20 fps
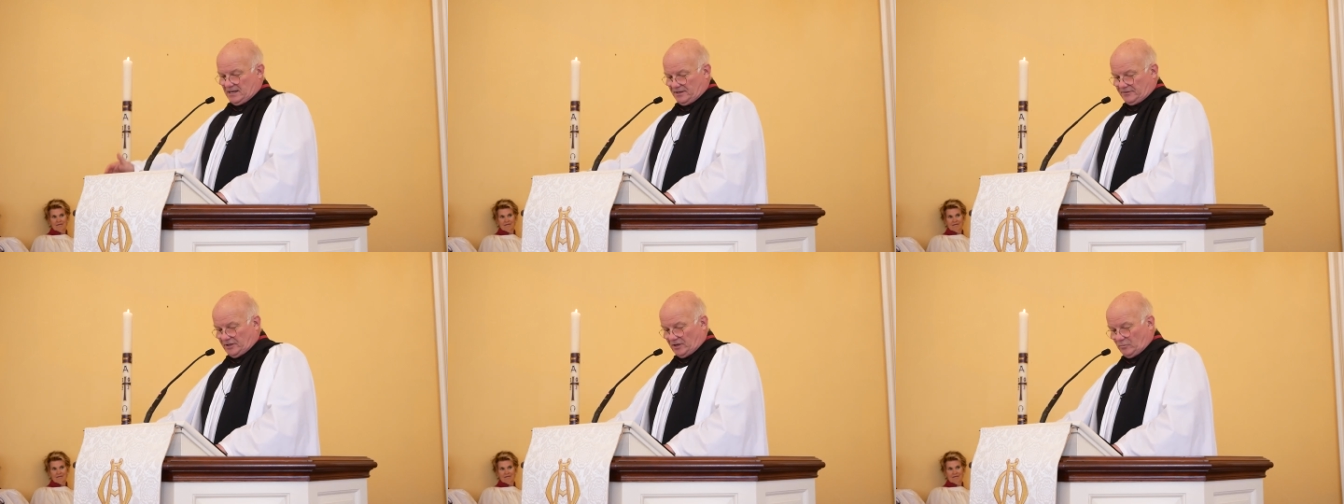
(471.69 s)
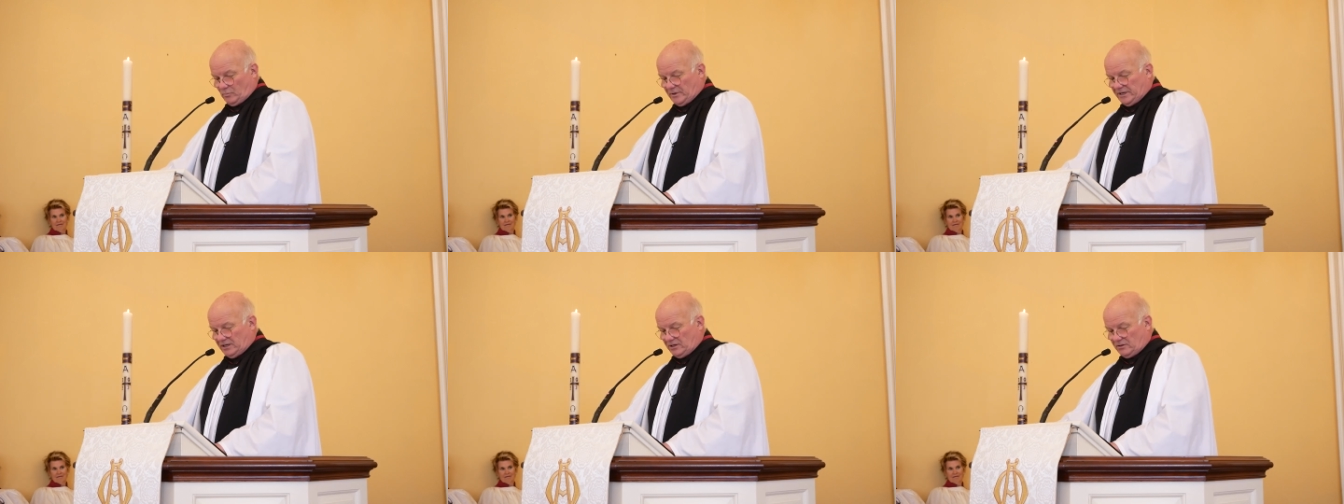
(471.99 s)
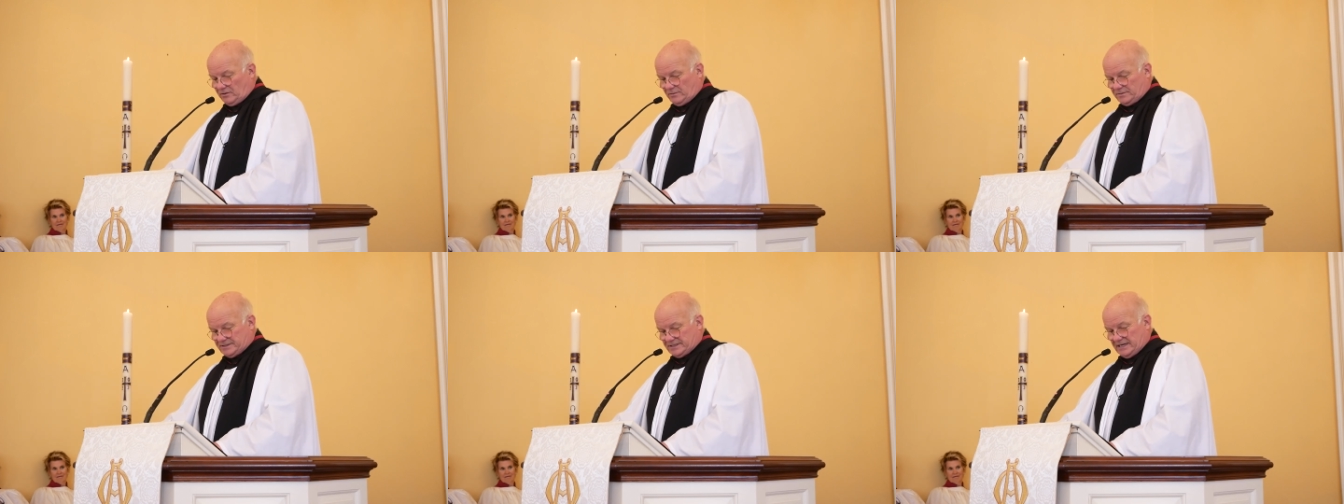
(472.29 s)
that we
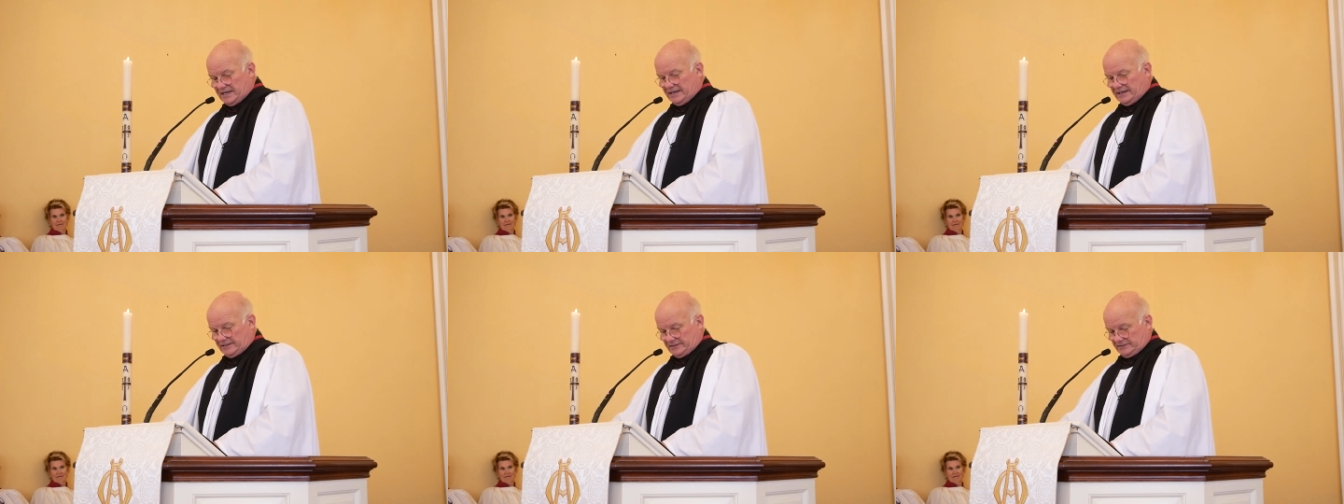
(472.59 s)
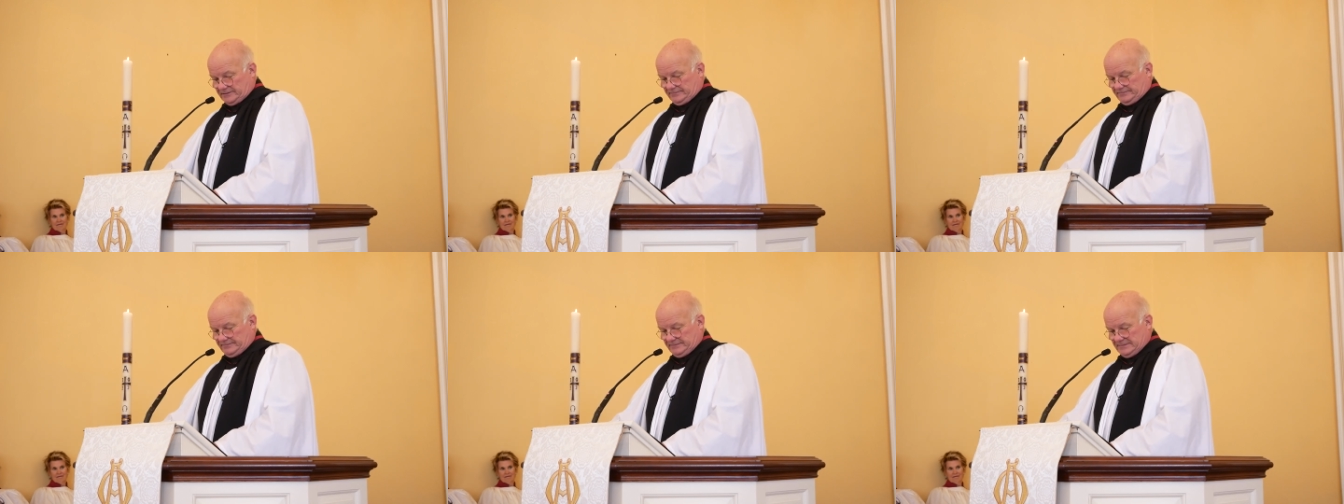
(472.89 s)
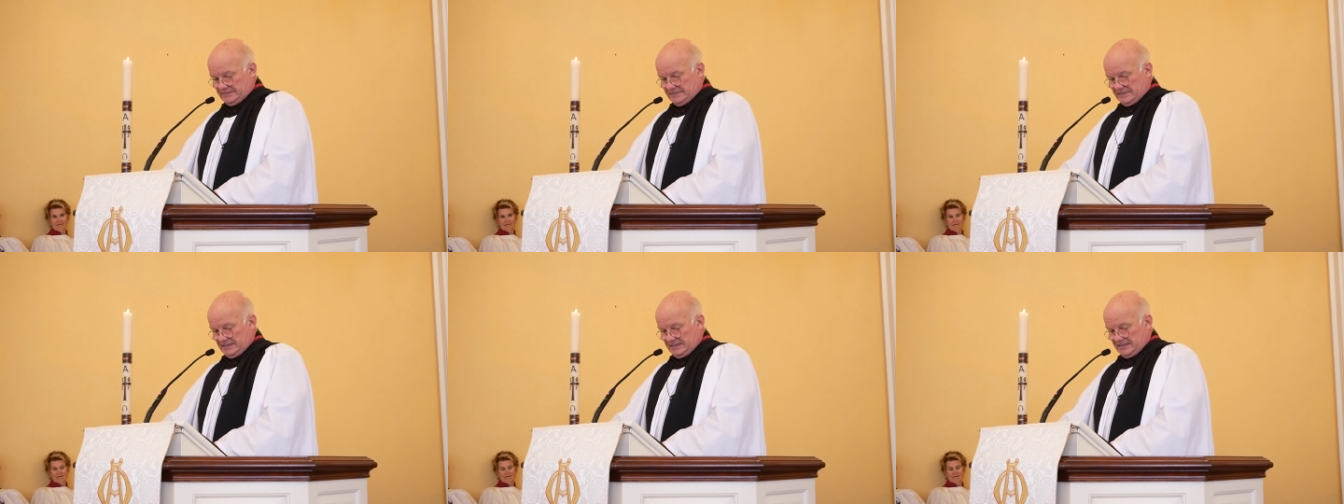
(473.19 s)
use now,
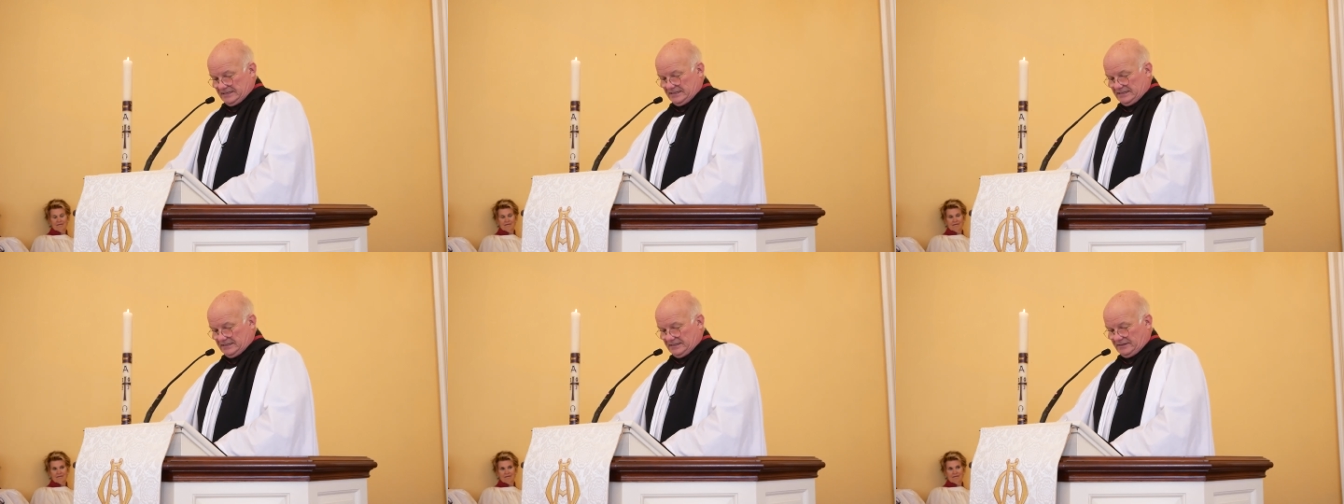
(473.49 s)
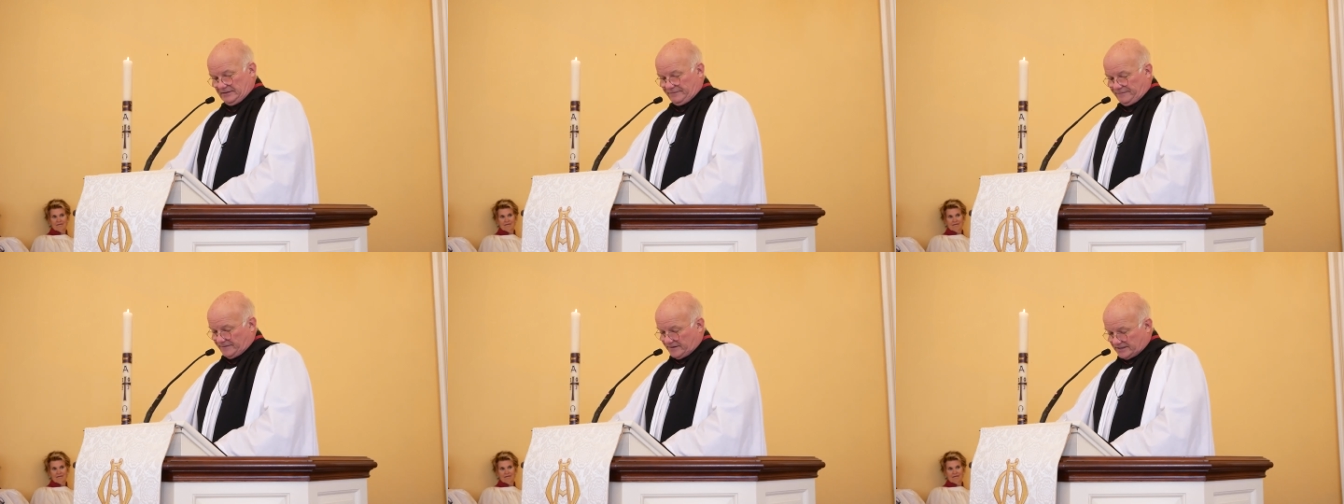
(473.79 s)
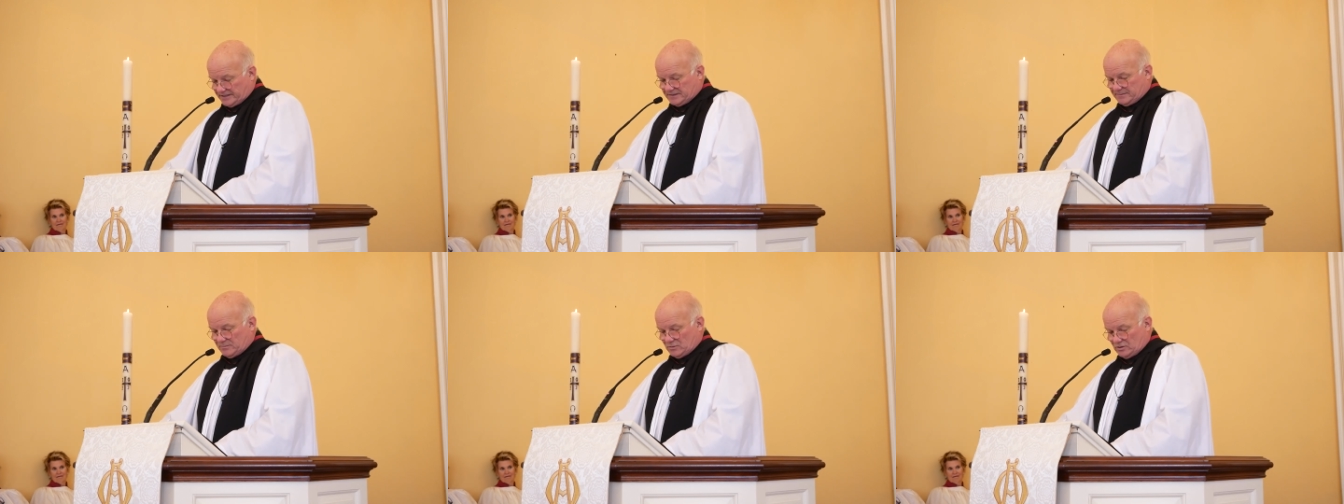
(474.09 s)
the
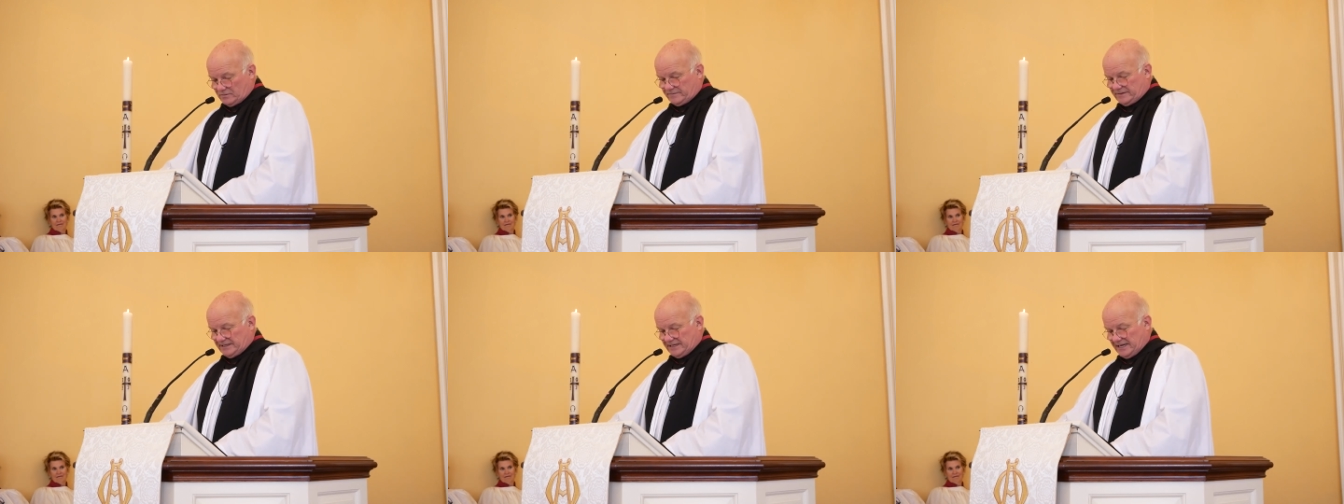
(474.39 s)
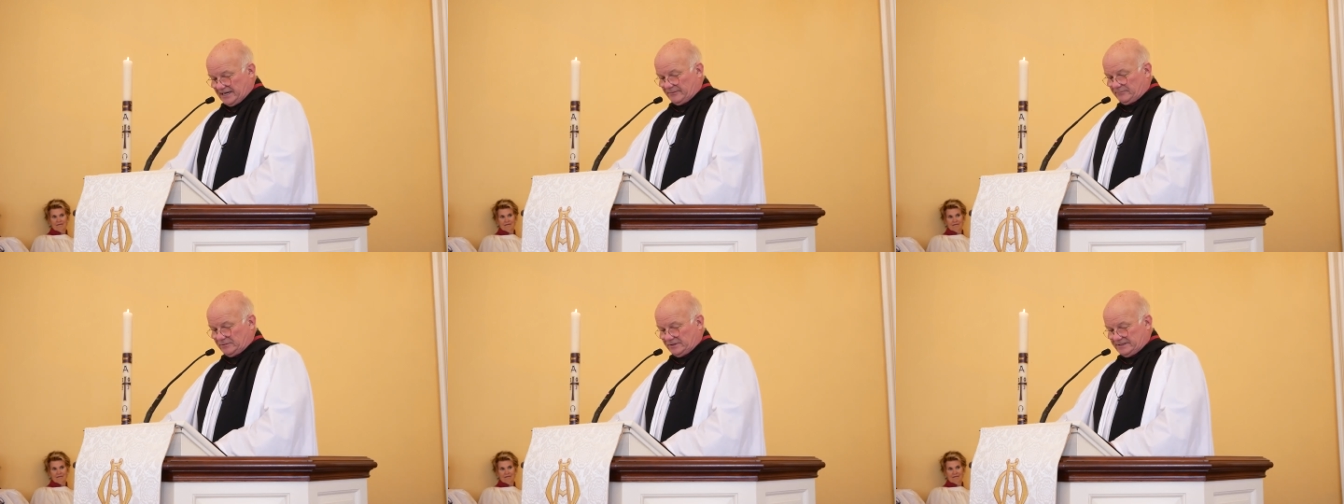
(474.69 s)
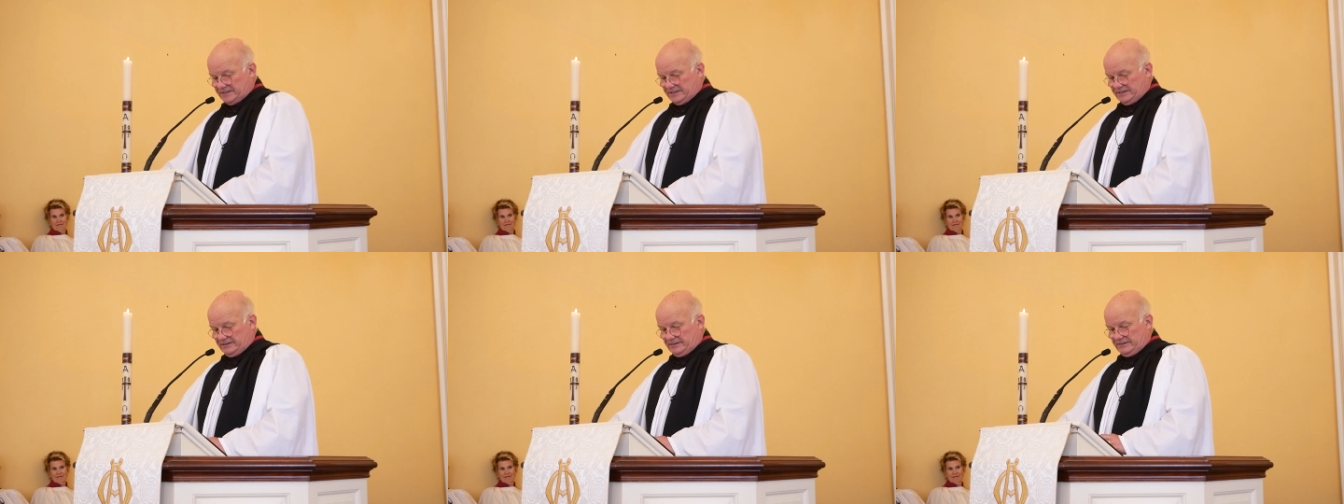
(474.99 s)
first movie
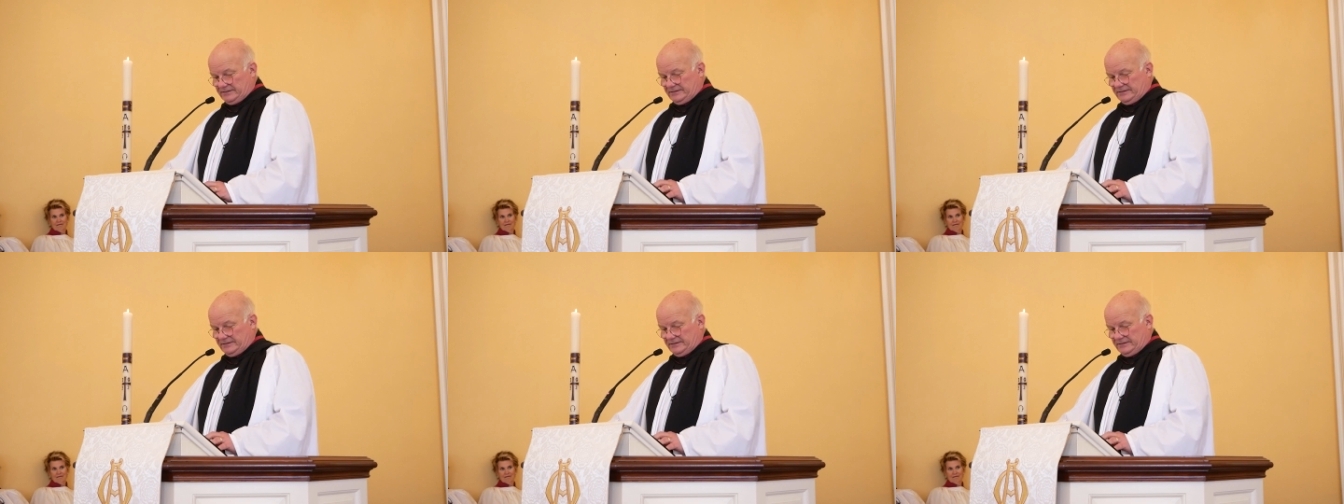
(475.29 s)
cameras.